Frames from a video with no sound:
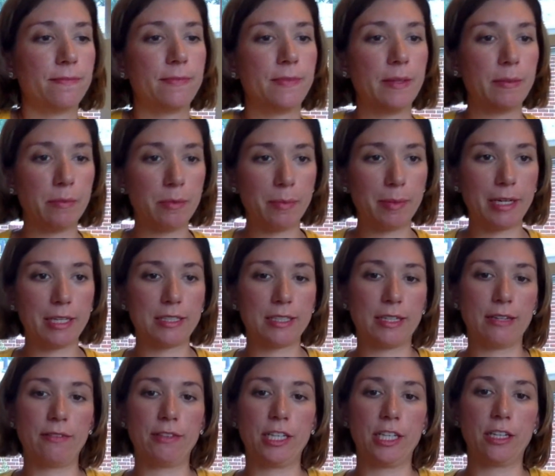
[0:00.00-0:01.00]
I'm about to
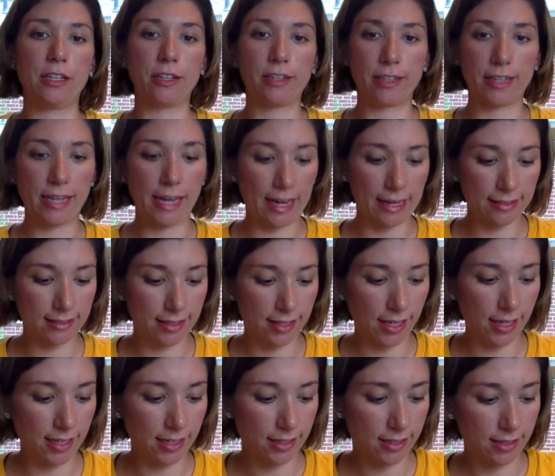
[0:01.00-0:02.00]
have a yarn
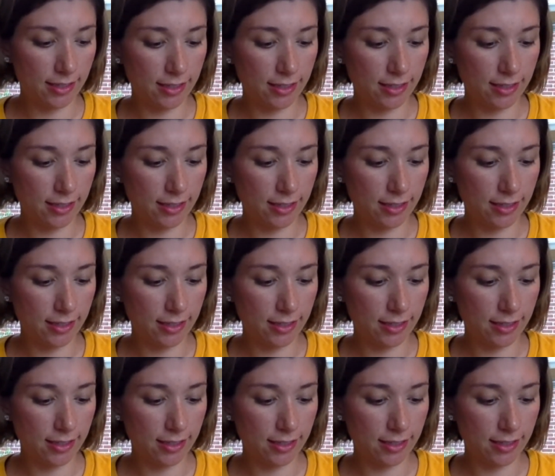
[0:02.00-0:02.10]
cascade.